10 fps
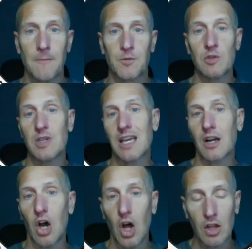So you
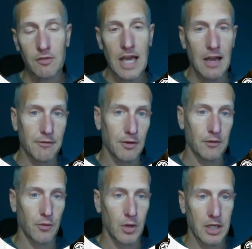get all of that for
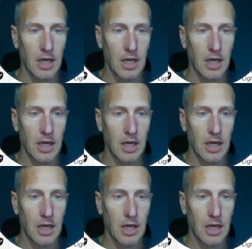forty